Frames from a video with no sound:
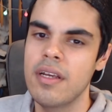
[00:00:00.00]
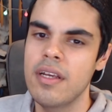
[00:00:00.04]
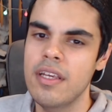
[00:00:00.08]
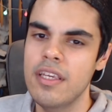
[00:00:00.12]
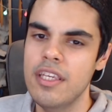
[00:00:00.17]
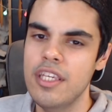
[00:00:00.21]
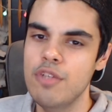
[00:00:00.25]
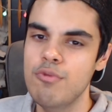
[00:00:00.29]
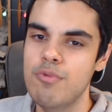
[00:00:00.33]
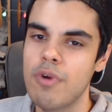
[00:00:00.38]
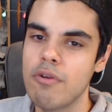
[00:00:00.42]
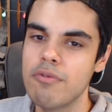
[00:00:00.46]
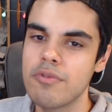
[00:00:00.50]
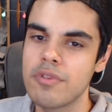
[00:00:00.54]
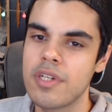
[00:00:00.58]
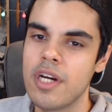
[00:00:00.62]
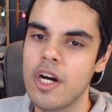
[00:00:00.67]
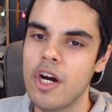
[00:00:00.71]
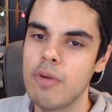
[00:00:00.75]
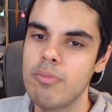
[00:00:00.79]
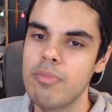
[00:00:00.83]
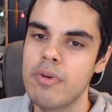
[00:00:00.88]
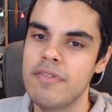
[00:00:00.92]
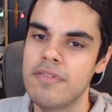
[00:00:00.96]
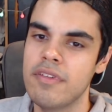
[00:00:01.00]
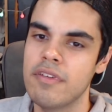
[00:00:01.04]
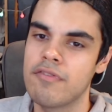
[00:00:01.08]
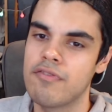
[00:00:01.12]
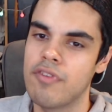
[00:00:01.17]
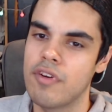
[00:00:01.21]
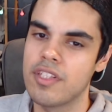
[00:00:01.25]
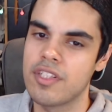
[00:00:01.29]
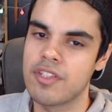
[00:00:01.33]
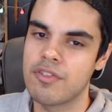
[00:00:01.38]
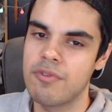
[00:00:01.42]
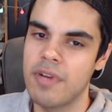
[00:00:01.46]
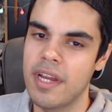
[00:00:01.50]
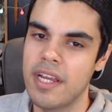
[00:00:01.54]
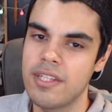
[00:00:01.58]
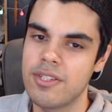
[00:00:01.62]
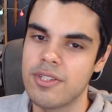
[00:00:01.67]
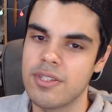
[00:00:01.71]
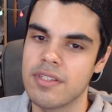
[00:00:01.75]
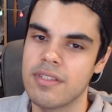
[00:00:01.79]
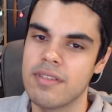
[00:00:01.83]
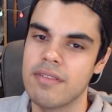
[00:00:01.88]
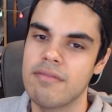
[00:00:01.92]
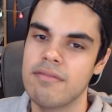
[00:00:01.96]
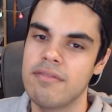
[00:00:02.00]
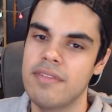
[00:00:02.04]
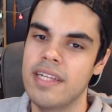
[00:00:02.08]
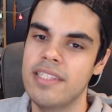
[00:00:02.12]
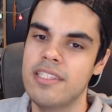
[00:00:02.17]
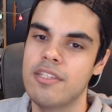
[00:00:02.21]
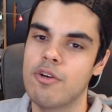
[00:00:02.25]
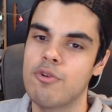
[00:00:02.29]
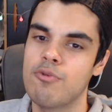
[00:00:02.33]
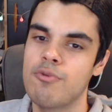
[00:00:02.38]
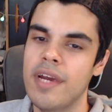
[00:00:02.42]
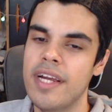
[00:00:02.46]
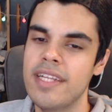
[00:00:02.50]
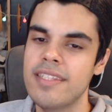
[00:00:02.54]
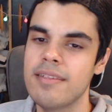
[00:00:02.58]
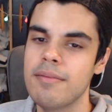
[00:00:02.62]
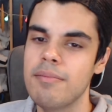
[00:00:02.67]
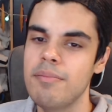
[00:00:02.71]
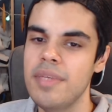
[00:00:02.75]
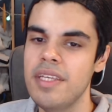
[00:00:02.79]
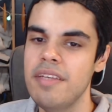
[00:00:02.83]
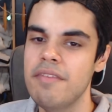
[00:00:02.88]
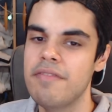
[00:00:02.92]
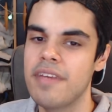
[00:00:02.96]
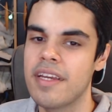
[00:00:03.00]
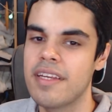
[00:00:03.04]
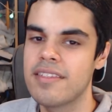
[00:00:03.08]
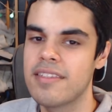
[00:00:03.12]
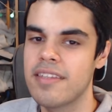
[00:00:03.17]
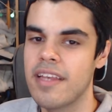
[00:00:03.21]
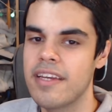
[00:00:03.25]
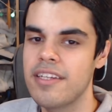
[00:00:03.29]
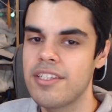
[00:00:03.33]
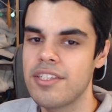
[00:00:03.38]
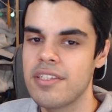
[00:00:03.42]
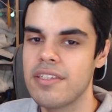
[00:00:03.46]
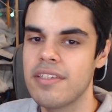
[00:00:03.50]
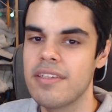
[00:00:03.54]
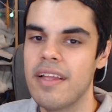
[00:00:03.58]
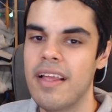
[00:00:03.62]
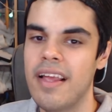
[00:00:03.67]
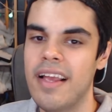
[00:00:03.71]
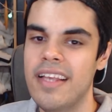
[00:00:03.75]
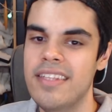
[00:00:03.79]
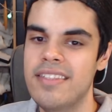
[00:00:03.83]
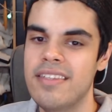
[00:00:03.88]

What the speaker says: You won't cope with the frustration that your random me fixation is